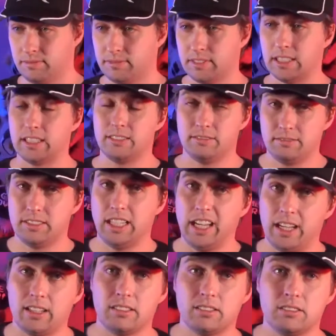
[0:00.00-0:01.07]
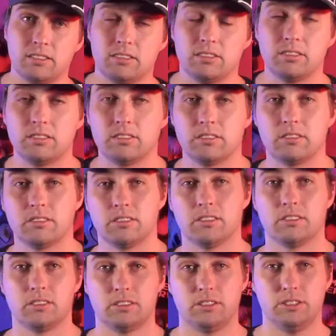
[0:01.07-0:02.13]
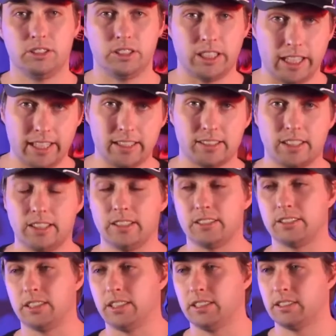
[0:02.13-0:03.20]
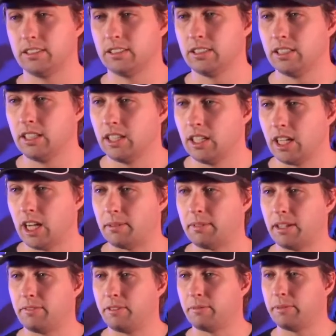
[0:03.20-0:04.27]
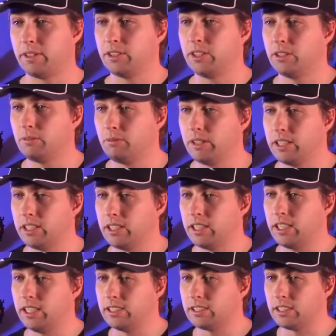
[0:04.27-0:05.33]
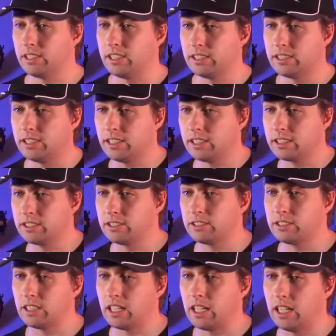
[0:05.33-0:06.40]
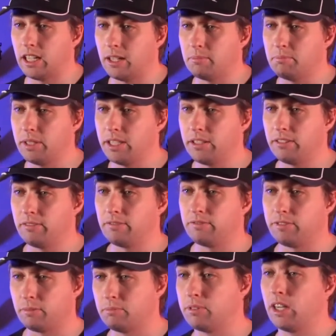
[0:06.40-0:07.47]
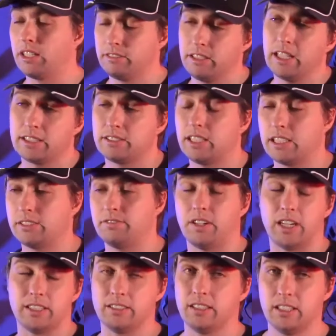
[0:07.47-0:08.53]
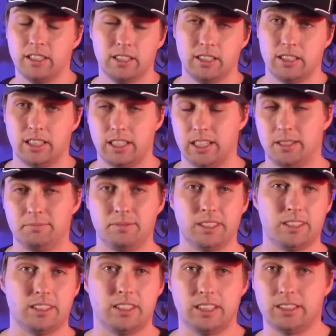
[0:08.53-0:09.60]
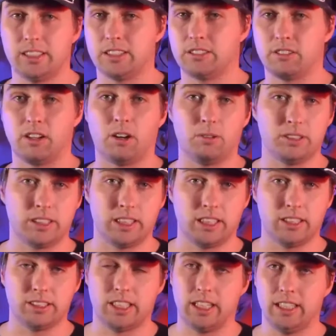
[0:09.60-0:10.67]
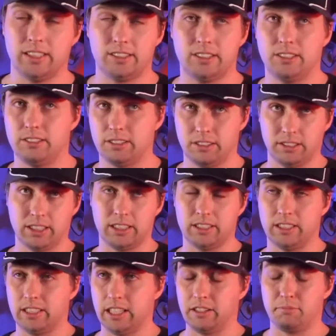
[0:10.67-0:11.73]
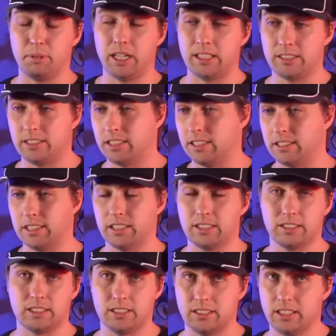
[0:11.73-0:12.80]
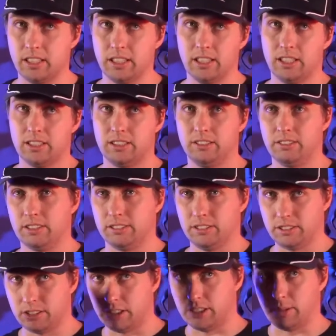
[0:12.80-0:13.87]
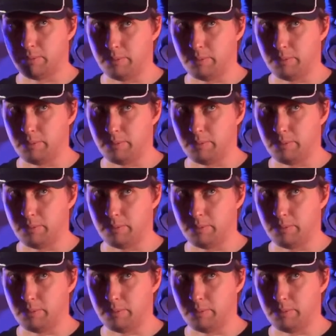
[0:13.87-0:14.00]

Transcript: then yeah, you should take it seriously. I'm not familiar with the statistics being from broad. That's fine. The statistics are always getting changed. You can look at the FBI statistics and you can start to